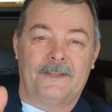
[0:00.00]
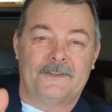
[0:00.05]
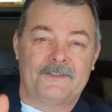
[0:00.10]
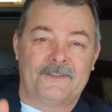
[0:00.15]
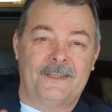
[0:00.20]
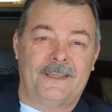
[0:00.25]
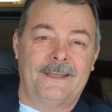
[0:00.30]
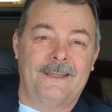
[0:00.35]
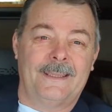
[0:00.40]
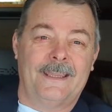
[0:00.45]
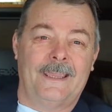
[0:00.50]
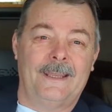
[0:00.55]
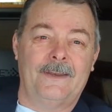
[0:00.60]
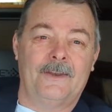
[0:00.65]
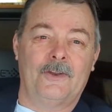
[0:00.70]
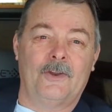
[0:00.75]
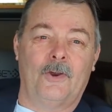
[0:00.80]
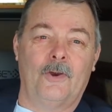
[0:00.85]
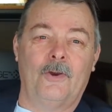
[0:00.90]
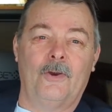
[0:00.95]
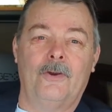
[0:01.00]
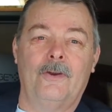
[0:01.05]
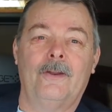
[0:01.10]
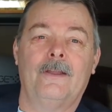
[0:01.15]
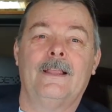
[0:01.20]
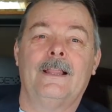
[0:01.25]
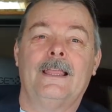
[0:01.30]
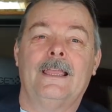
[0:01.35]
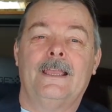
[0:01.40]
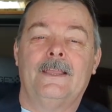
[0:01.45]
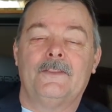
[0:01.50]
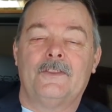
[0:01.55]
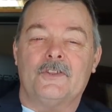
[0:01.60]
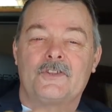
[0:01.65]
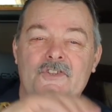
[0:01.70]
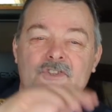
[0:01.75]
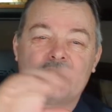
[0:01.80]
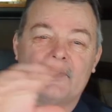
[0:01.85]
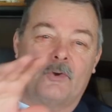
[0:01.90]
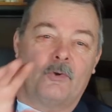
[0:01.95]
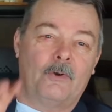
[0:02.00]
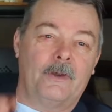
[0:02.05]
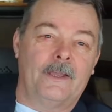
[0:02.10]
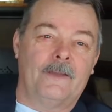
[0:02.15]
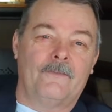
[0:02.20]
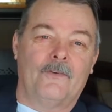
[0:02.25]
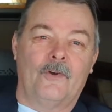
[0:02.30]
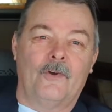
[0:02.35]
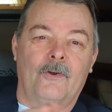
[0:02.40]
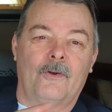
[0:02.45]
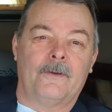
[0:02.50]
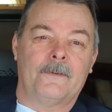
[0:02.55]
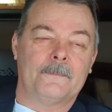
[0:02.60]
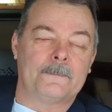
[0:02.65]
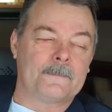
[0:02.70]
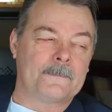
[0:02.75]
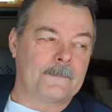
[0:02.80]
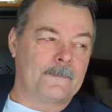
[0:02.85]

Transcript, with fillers: It's dedicated to her and the story of her.